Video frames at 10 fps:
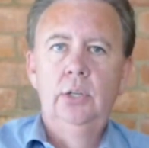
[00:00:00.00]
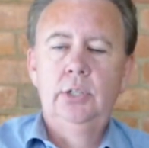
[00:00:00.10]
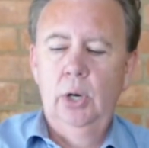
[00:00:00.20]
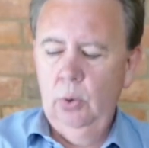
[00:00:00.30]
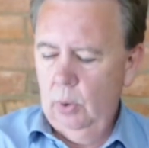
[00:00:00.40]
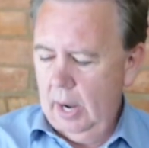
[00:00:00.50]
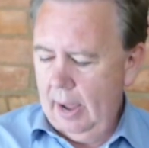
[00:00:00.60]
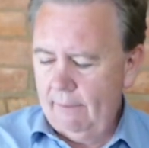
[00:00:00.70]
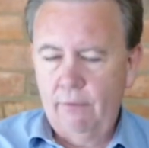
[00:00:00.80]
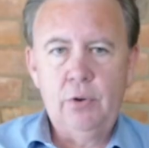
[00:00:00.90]
So
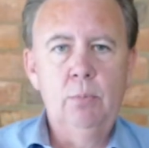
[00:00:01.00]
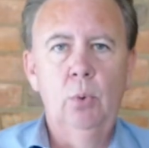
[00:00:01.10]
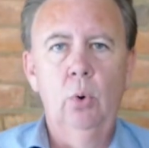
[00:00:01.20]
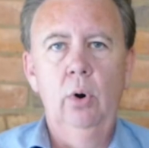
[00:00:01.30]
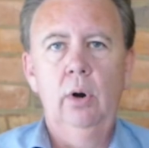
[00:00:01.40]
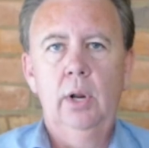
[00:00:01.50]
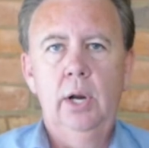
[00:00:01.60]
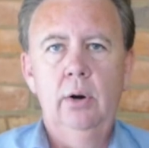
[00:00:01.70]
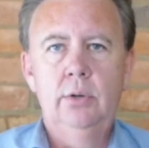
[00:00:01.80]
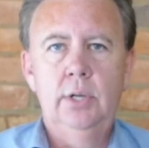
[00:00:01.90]
I have a few more
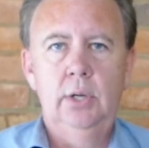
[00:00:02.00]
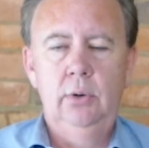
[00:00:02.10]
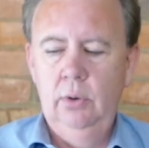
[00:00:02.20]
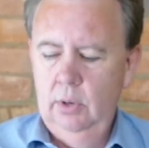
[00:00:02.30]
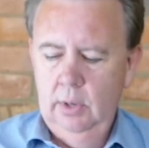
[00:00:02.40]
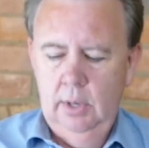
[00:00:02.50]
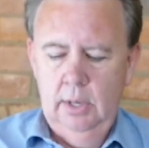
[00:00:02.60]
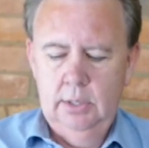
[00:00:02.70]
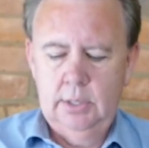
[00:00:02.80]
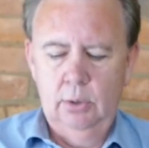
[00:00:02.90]
here too.
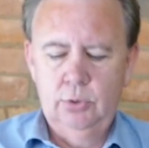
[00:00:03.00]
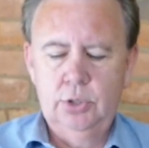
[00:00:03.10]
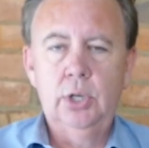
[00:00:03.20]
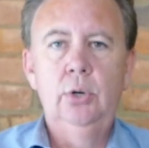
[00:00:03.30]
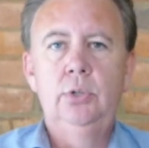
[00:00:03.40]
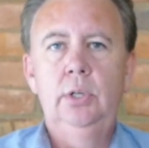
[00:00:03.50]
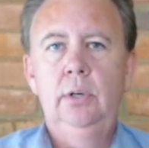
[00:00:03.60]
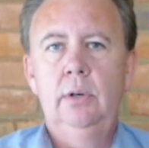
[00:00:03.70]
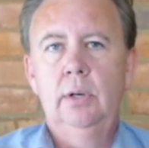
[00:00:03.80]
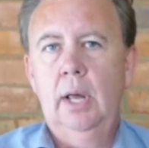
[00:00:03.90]
So
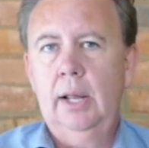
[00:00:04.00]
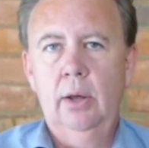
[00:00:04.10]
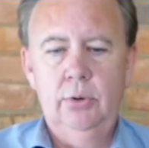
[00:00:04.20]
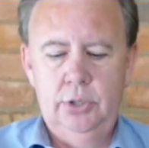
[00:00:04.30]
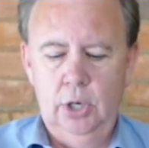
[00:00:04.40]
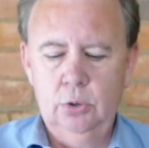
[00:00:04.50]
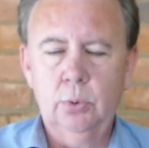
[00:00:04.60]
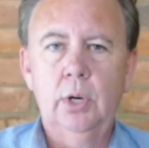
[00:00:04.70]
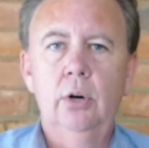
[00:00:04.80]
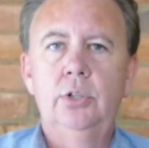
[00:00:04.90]
Susan, I go to church
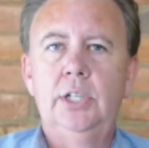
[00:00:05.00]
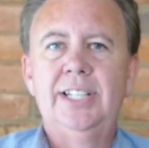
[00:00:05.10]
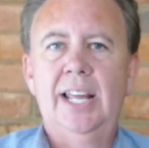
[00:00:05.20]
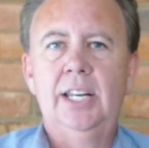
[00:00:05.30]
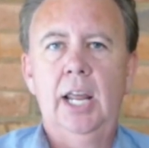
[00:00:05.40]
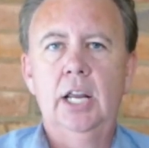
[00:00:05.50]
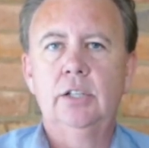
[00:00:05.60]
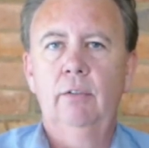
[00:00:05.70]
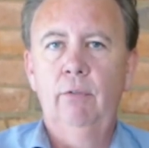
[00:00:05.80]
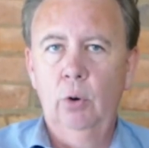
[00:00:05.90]
with her. She's had
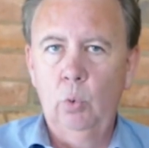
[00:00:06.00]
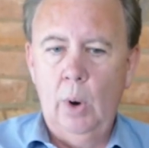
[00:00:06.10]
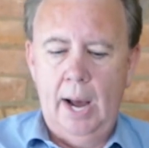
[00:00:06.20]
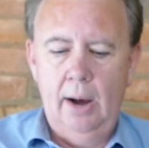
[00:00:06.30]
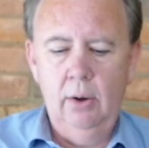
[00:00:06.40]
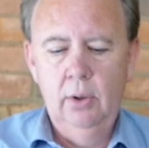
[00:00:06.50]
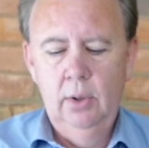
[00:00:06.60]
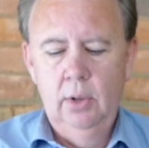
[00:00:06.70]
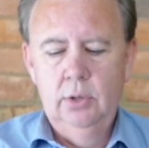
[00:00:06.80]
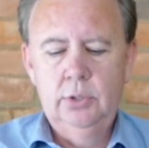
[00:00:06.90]
cancer for a while.
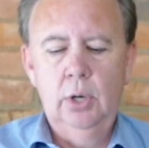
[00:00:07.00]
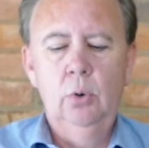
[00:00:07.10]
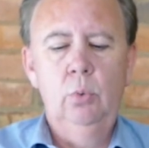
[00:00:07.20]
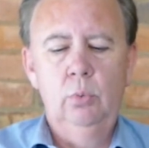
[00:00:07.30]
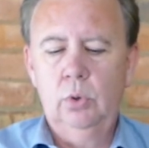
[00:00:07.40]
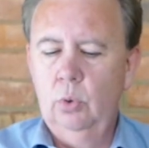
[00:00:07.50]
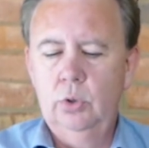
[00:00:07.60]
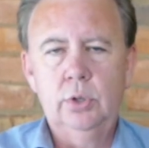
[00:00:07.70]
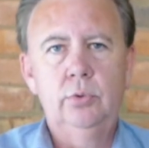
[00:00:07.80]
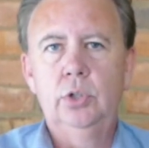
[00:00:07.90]
So of
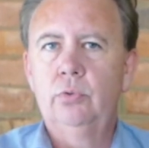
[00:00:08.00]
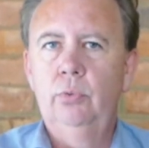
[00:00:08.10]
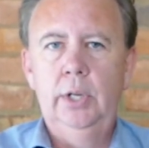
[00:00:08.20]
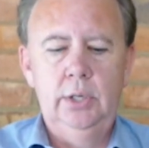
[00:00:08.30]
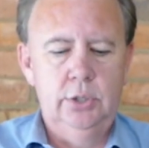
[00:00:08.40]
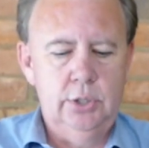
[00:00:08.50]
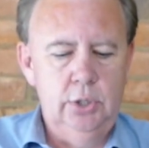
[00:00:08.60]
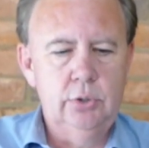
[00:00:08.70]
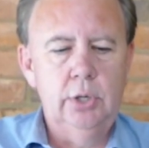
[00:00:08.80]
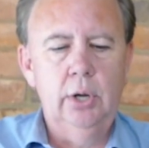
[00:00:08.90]
course I've just written
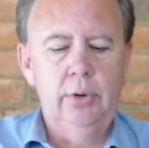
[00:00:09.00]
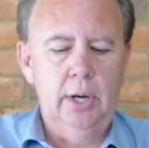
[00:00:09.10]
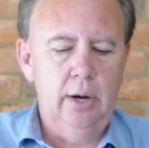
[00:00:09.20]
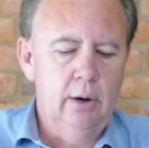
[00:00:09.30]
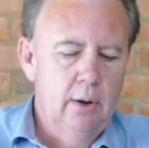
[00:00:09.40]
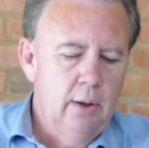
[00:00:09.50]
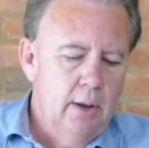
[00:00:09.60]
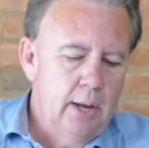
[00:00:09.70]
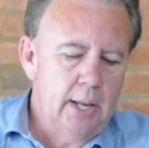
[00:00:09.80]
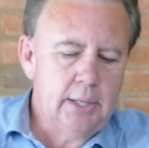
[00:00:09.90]
Susan on there
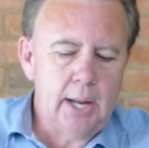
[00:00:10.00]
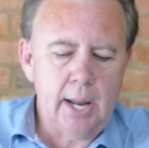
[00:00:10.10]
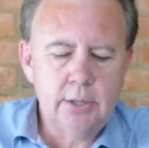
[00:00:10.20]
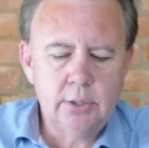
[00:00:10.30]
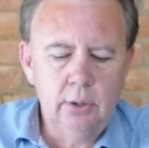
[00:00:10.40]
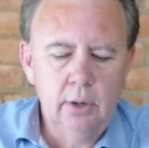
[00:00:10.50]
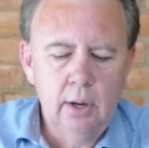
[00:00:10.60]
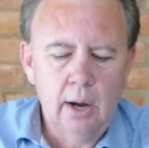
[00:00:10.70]
and cancer.